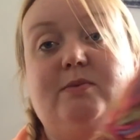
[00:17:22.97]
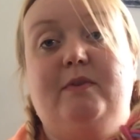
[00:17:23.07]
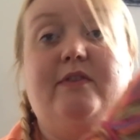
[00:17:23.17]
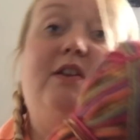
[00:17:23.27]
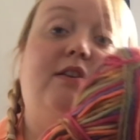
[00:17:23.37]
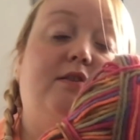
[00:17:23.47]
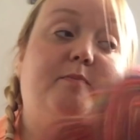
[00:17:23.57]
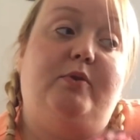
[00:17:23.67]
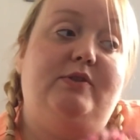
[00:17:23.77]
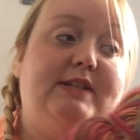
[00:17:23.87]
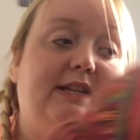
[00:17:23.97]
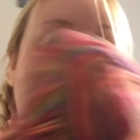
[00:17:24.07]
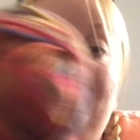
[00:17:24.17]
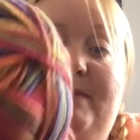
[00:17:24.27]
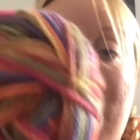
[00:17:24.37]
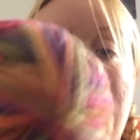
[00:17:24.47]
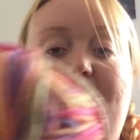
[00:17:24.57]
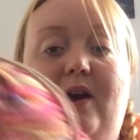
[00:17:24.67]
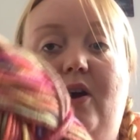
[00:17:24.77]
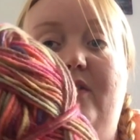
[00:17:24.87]
some of the bunting's been made
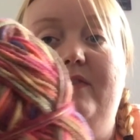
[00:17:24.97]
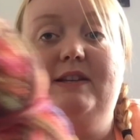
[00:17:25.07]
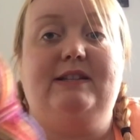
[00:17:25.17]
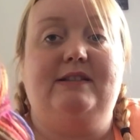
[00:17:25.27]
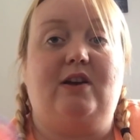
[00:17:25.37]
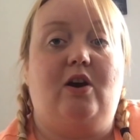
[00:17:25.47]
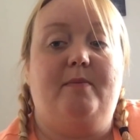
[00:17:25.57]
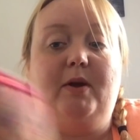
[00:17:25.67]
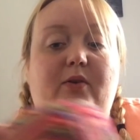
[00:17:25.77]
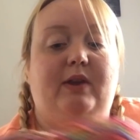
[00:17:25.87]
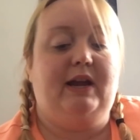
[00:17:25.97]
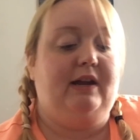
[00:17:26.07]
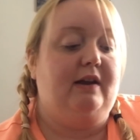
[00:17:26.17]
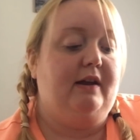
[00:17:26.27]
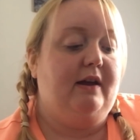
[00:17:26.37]
out of. This is Armoni.